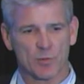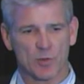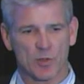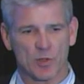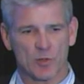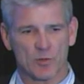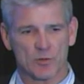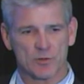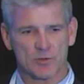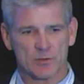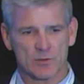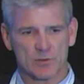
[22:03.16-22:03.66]

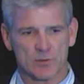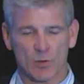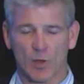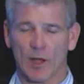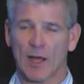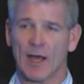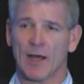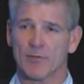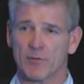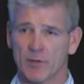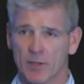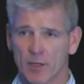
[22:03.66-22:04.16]
producers will
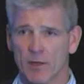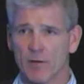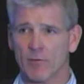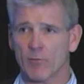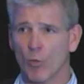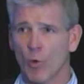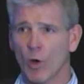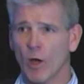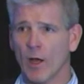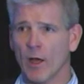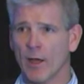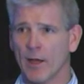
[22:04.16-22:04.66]
have to give
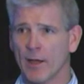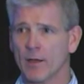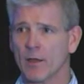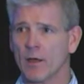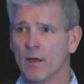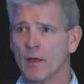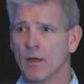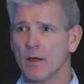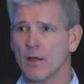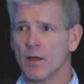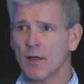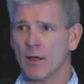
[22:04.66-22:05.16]
way
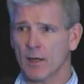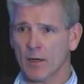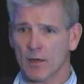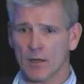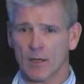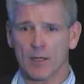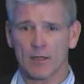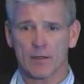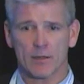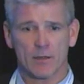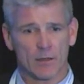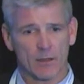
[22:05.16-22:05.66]
and
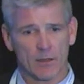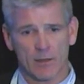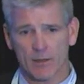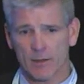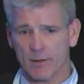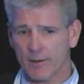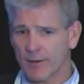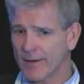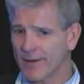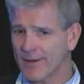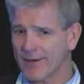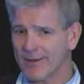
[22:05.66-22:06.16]
let
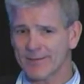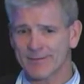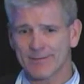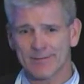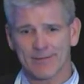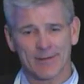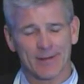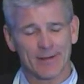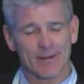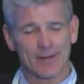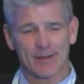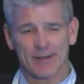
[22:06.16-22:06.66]
the
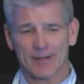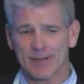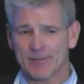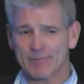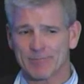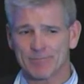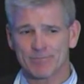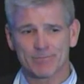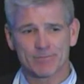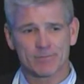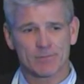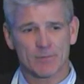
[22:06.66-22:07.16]

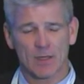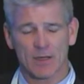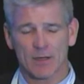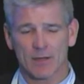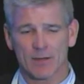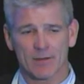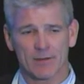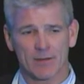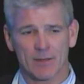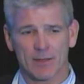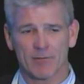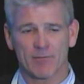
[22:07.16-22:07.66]

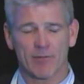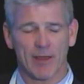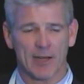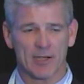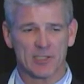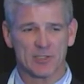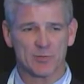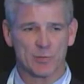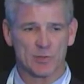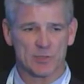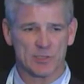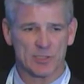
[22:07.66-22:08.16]

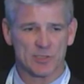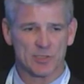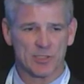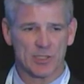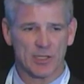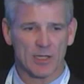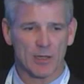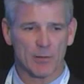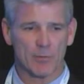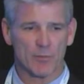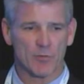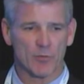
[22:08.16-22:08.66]
advantage position
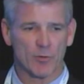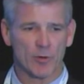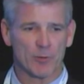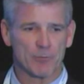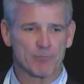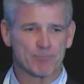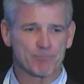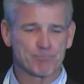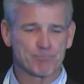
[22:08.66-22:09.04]
come through.